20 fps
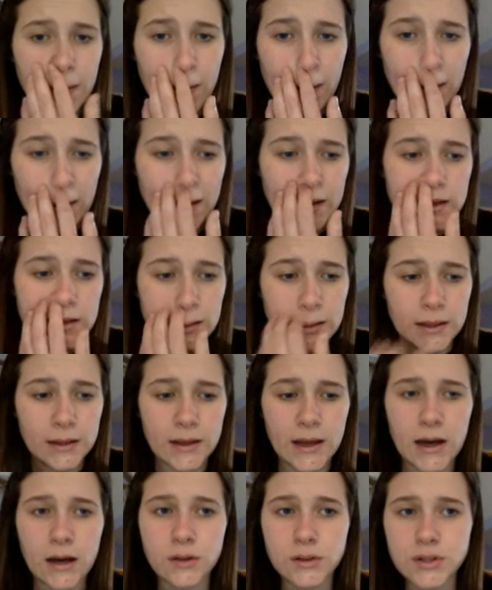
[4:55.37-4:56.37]
and
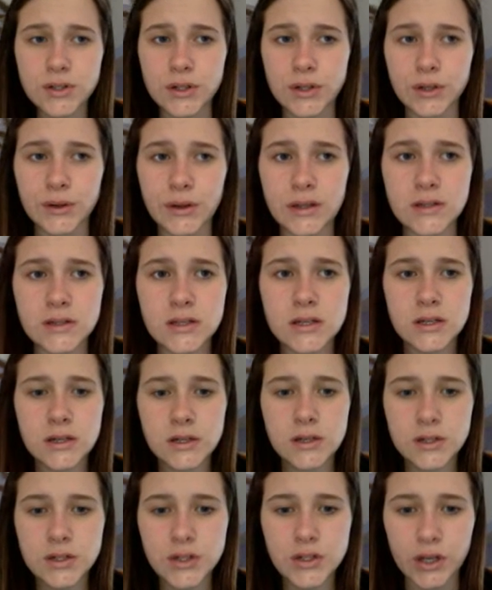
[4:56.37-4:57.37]
allow students
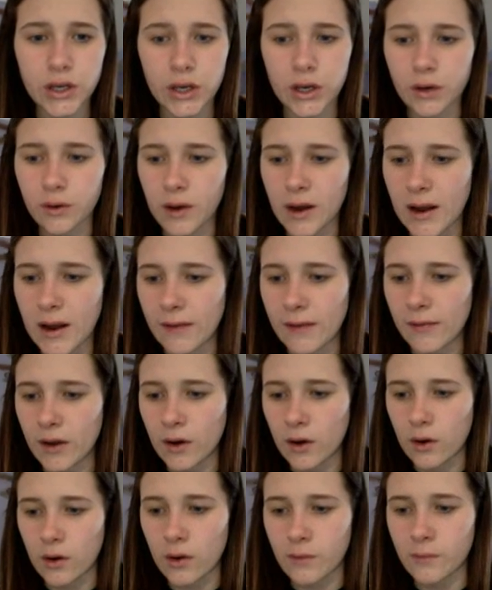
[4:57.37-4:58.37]
to go at
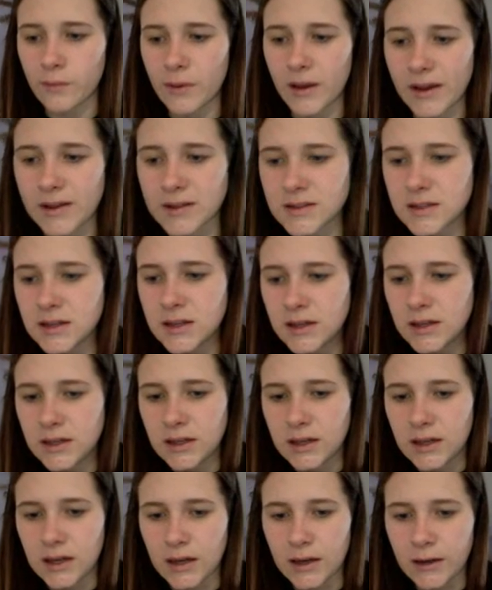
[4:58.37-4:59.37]
their own pace.
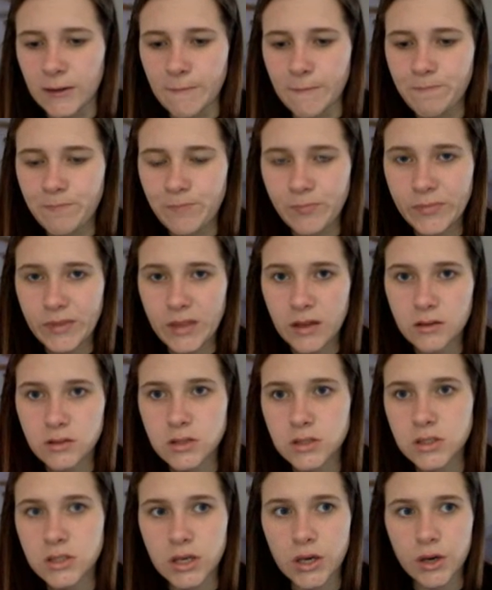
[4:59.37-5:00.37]

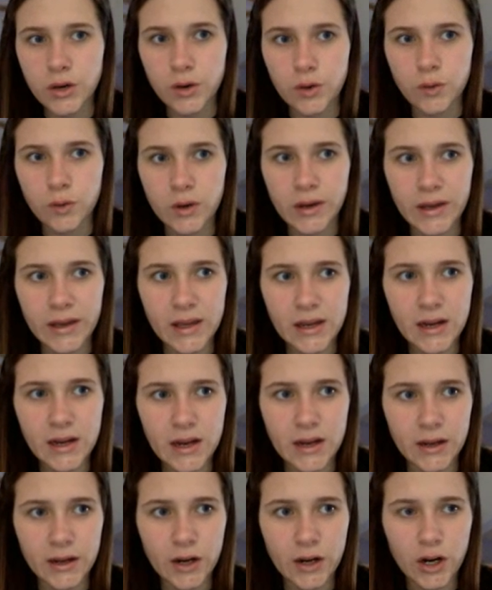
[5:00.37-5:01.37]
So again,
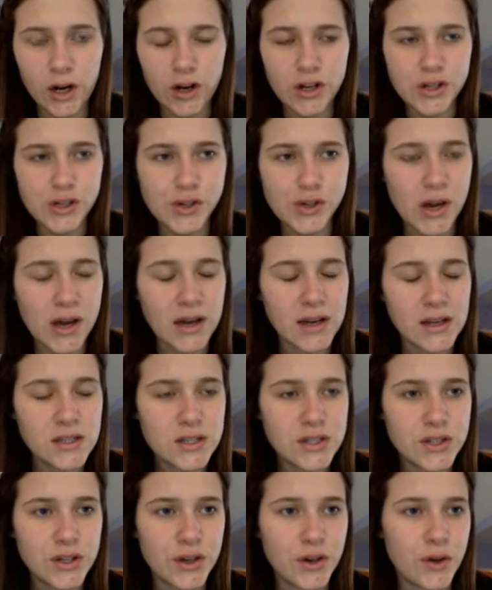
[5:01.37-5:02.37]
I encourage you
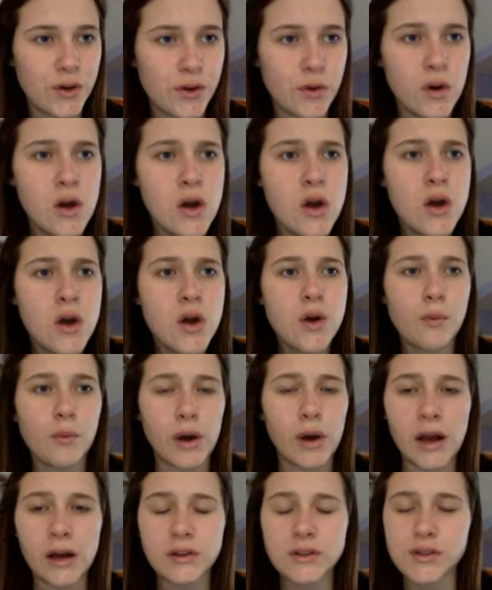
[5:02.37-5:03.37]
guys to
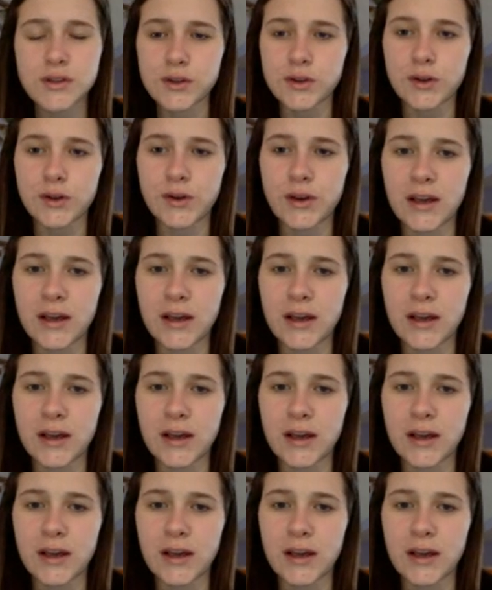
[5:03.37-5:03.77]
browse through